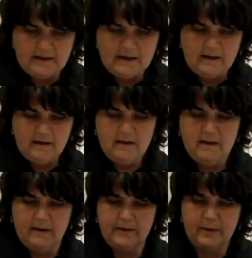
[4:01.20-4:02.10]
leek,
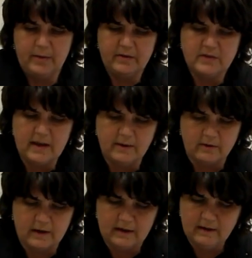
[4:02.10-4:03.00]
a little bit of
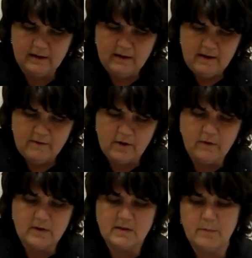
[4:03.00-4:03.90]
celery. Very,
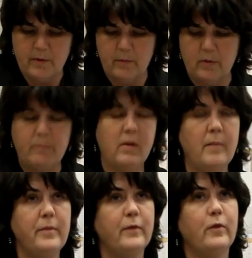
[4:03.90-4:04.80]
very simple, but we
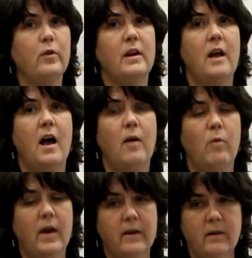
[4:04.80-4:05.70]
plump the fruit in hot
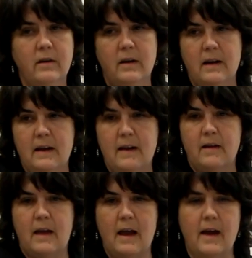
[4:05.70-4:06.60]
water,
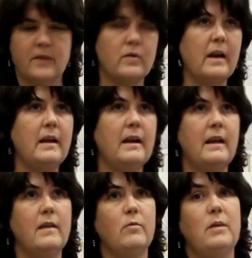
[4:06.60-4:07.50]
drain it,
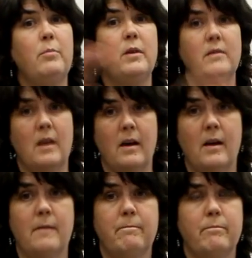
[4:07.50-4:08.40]
and then we put
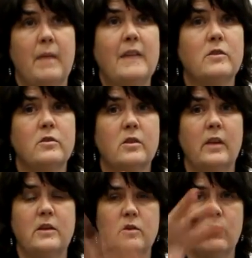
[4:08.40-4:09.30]
the Master's
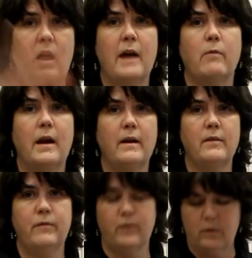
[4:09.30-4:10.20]
Collection rye right on
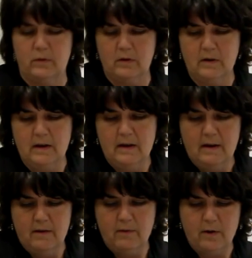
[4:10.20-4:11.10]
the fruit
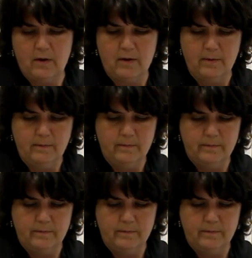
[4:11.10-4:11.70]
for,